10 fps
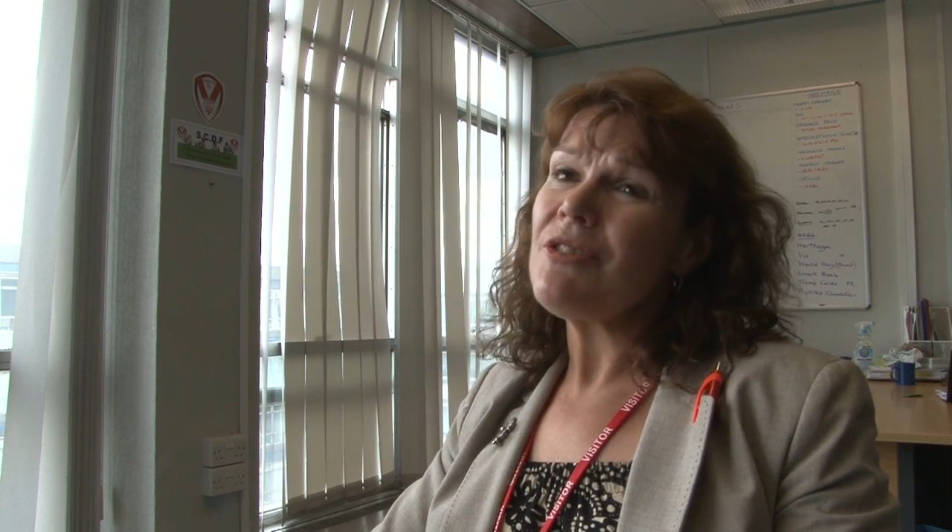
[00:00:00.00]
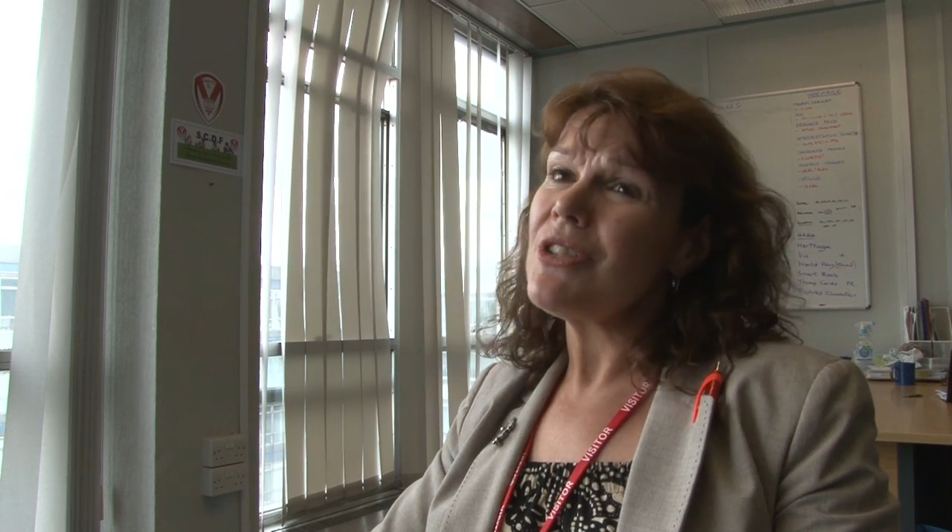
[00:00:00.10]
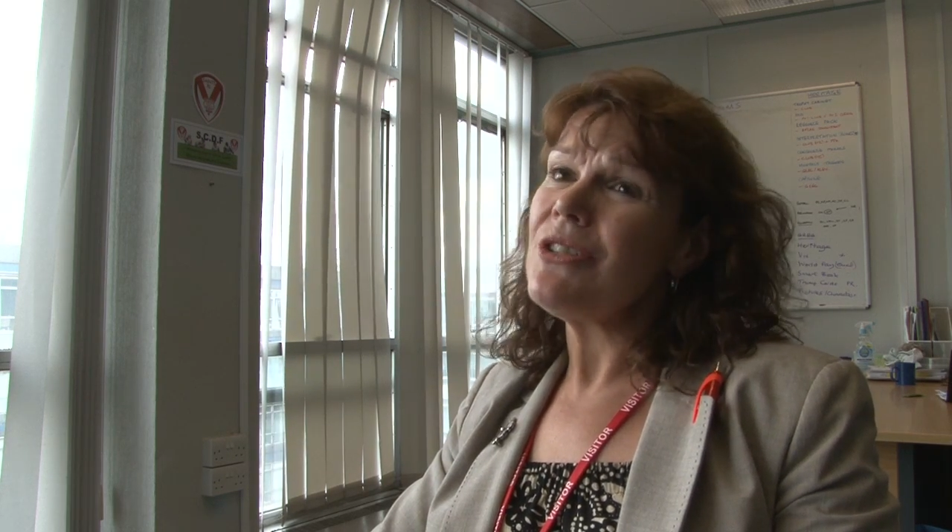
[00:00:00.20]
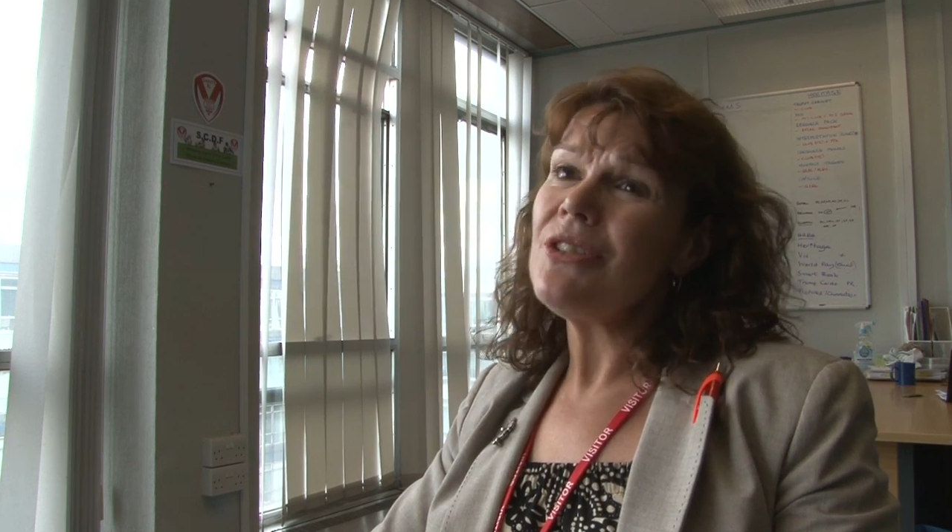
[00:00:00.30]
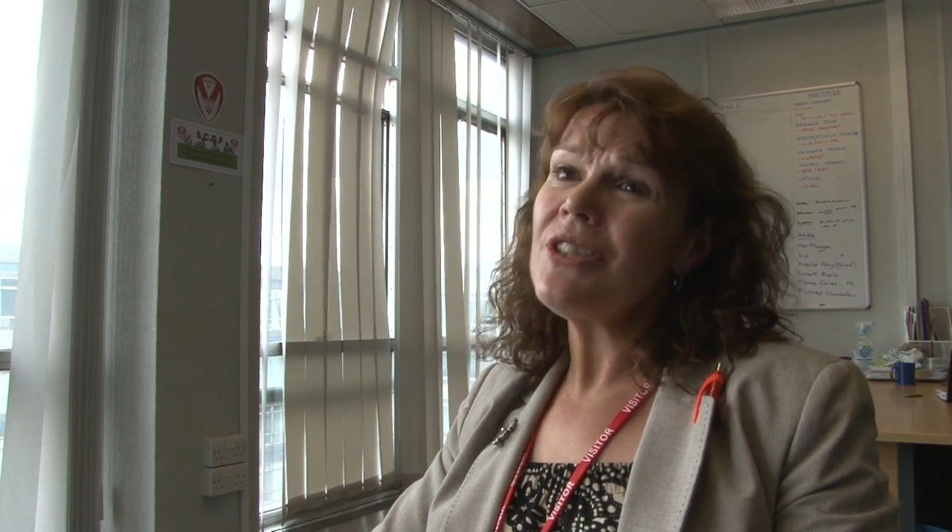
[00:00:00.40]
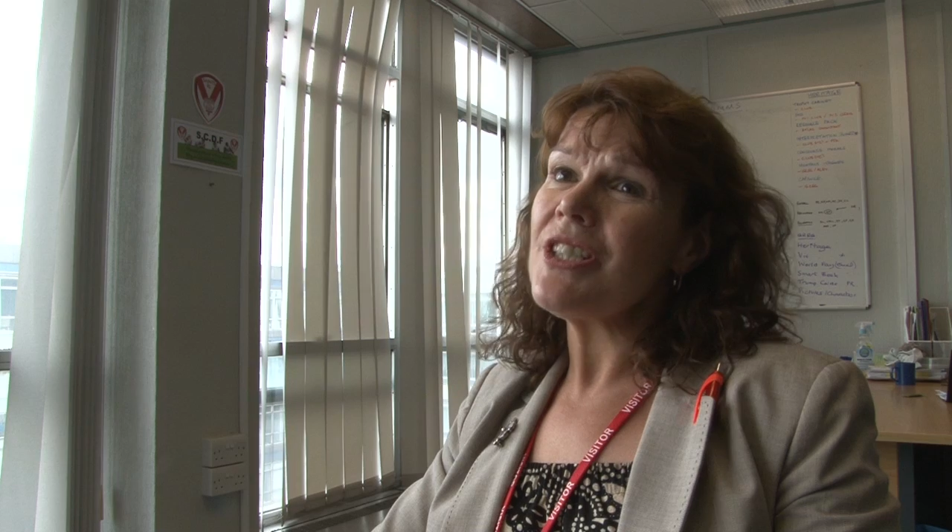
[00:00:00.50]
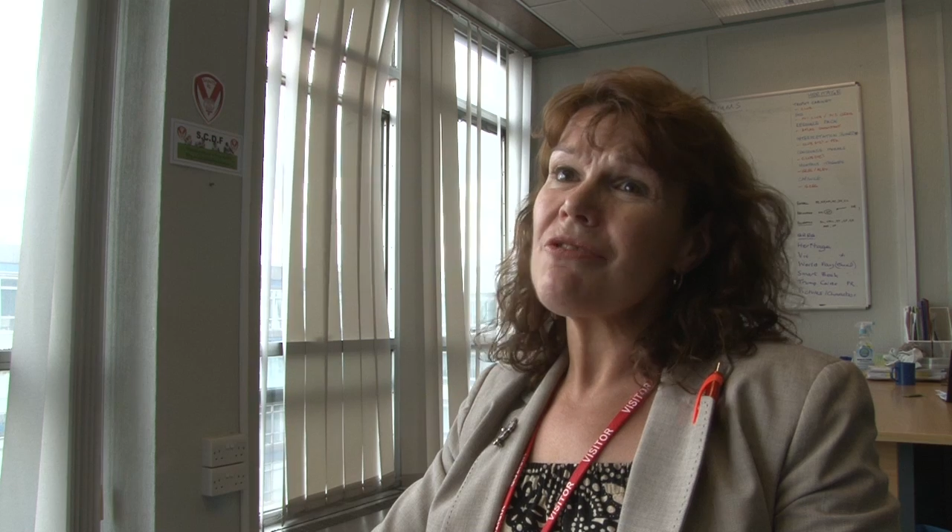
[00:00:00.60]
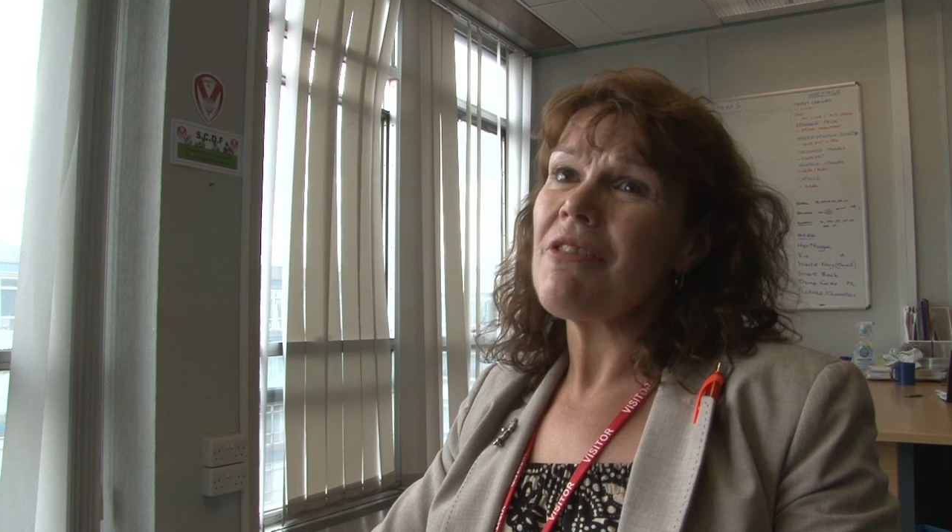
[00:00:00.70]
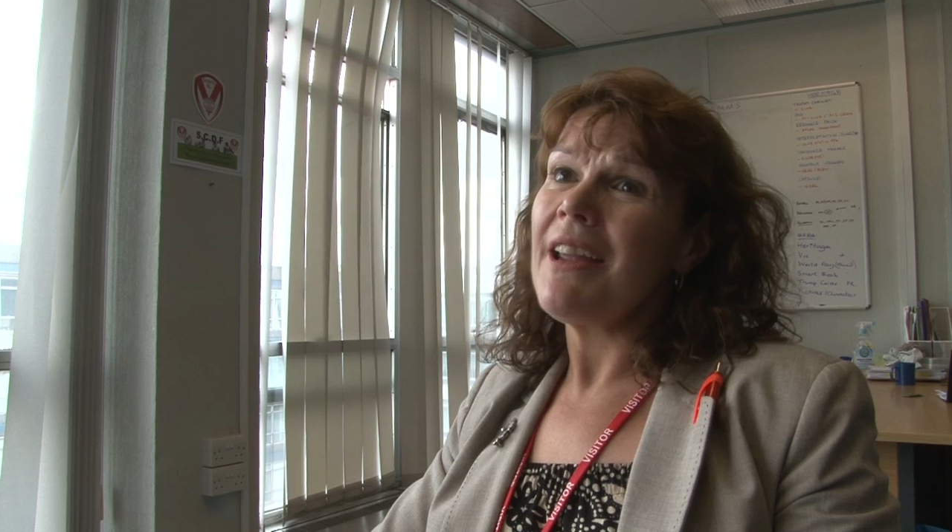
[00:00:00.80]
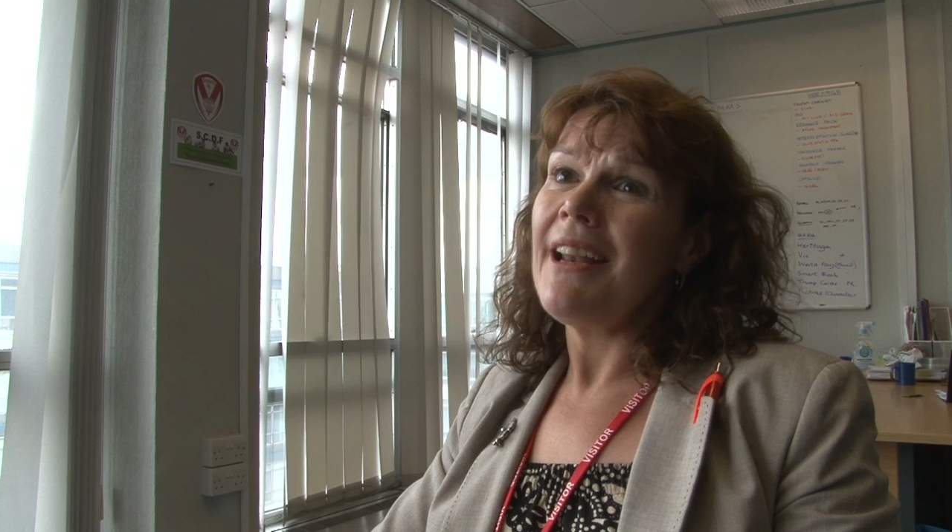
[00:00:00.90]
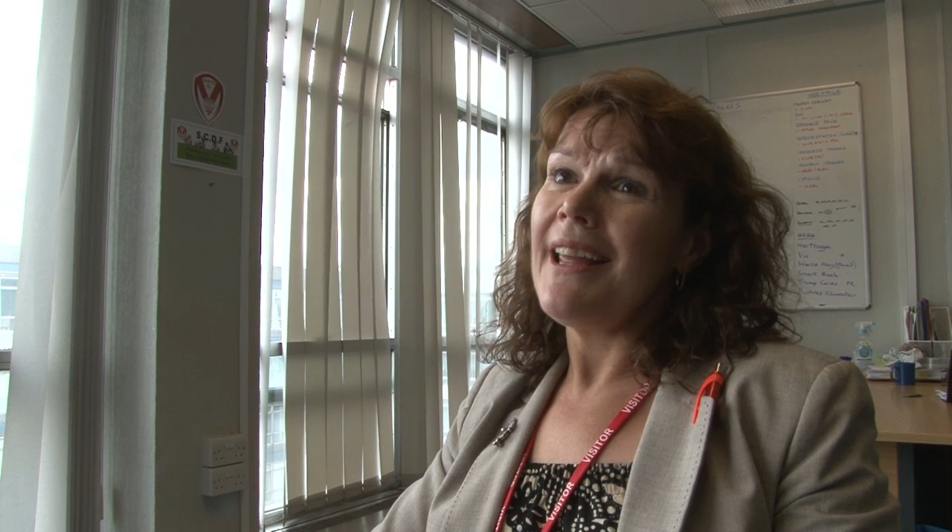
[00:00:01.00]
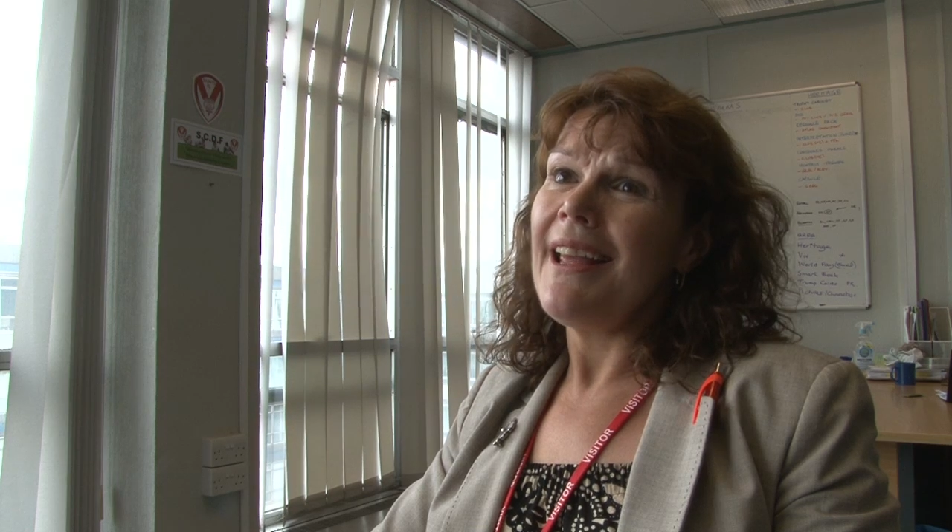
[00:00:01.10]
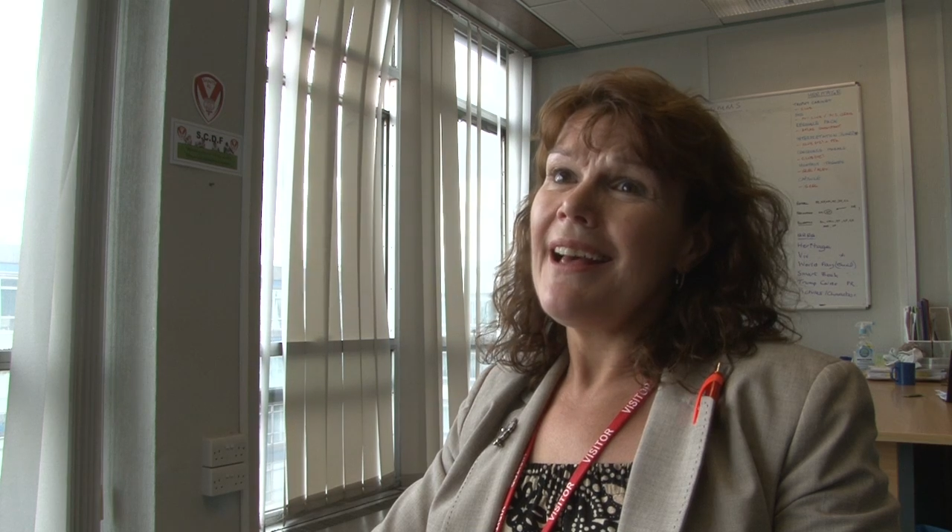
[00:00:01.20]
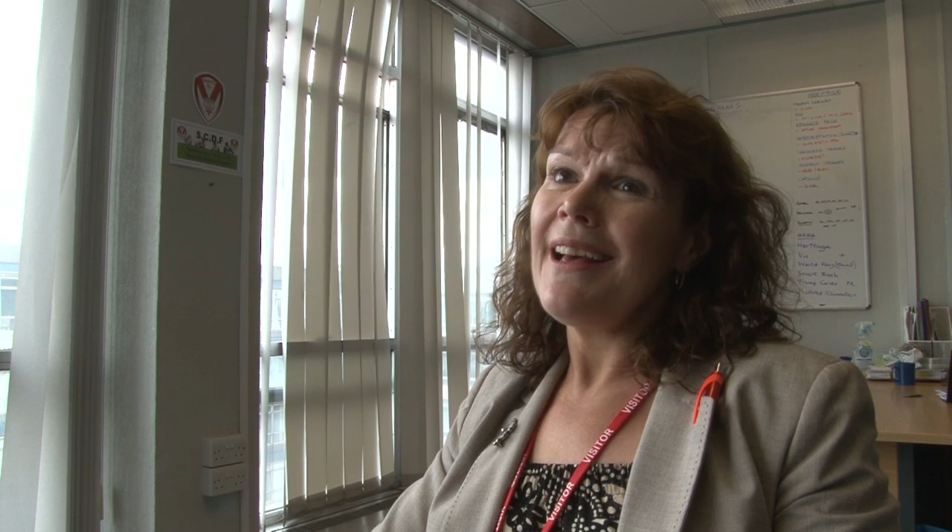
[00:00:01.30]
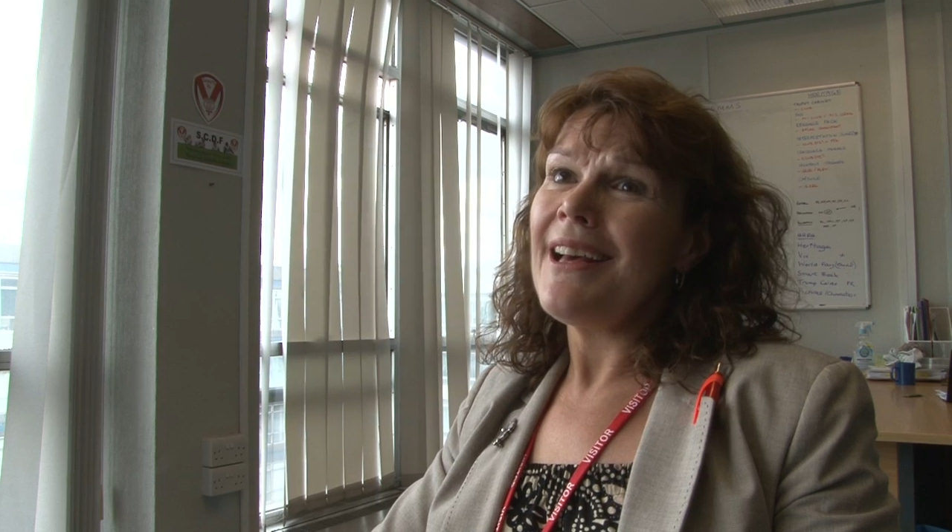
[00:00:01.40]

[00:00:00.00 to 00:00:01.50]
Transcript: for courses, really.